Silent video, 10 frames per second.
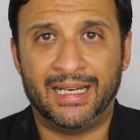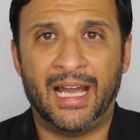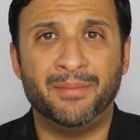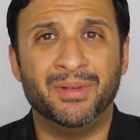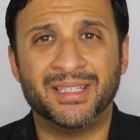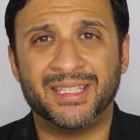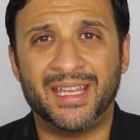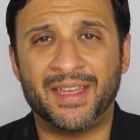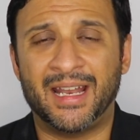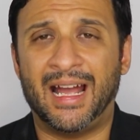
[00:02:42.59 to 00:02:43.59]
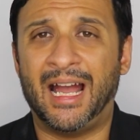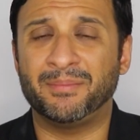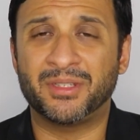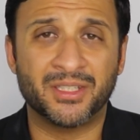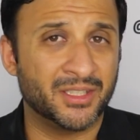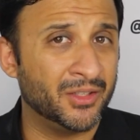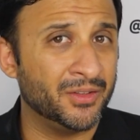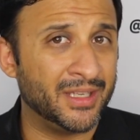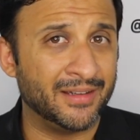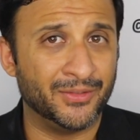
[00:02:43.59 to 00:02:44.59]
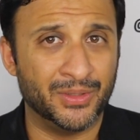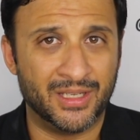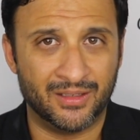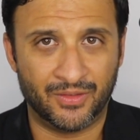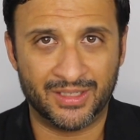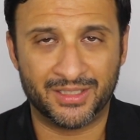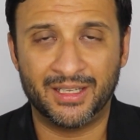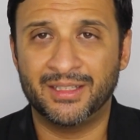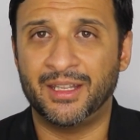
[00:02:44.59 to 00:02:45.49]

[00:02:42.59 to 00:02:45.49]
I must say that I'm still not fully convinced